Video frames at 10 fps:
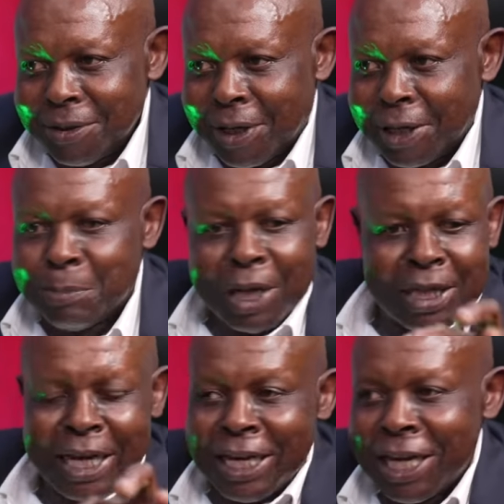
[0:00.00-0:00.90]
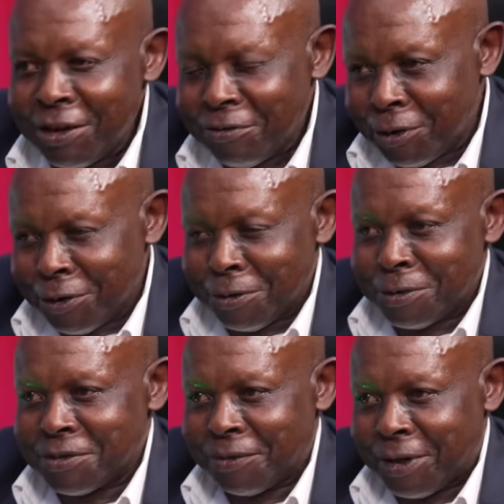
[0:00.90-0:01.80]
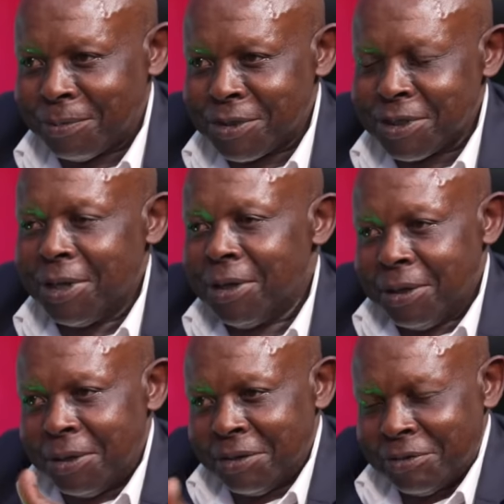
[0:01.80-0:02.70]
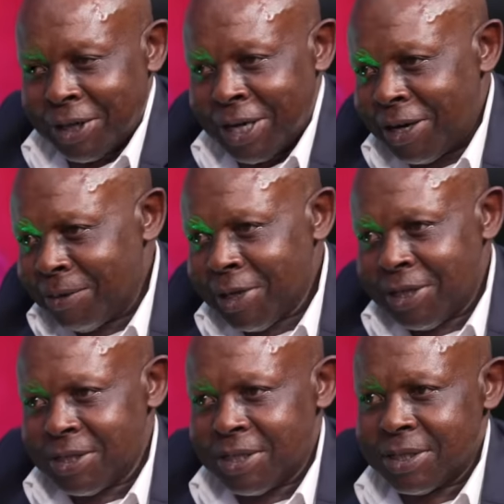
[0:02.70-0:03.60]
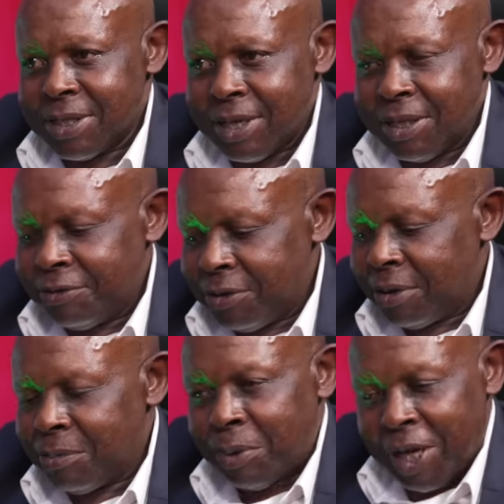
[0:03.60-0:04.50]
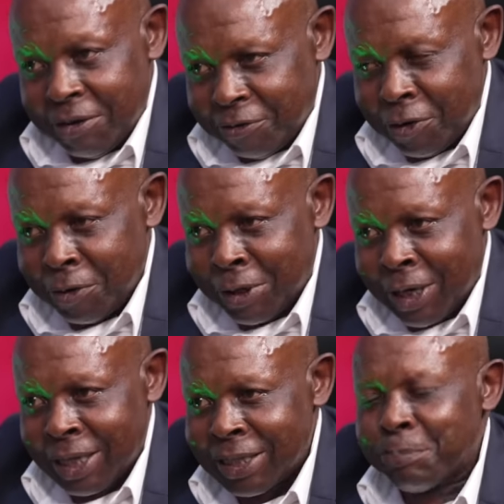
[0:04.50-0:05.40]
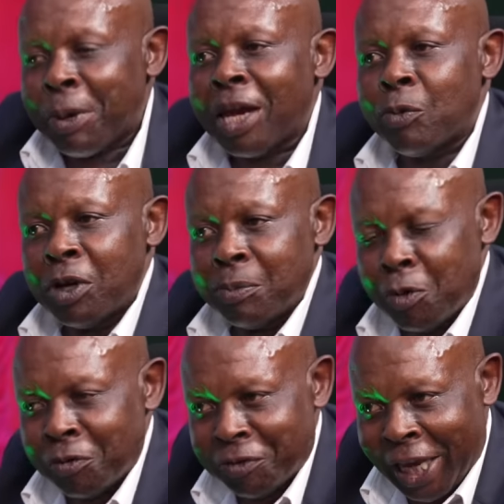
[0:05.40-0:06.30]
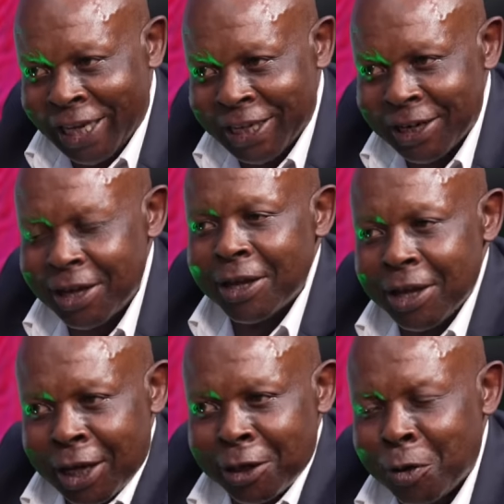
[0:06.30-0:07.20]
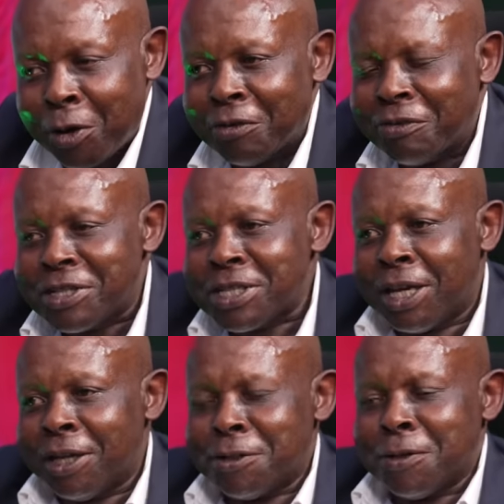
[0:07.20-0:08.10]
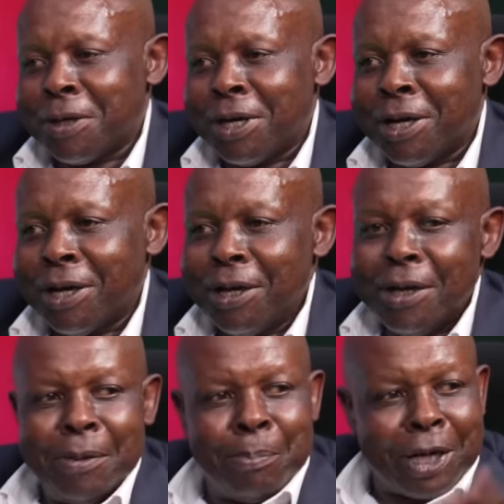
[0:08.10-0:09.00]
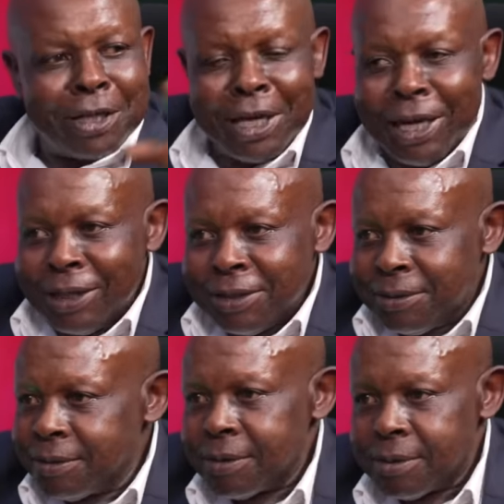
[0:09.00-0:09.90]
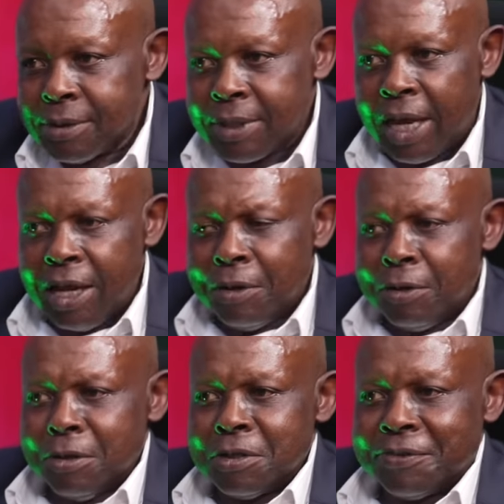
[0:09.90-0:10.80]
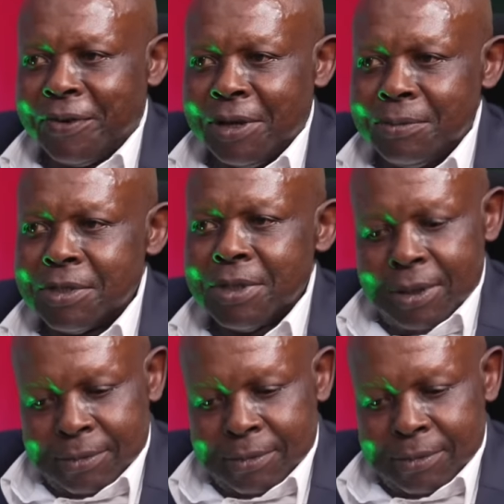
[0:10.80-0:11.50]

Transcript: Right? But they live on those farms. You have a car, my sister. If you don't pay for your car, the bank will move in and confiscate you. Yeah. But they are staying on those farms.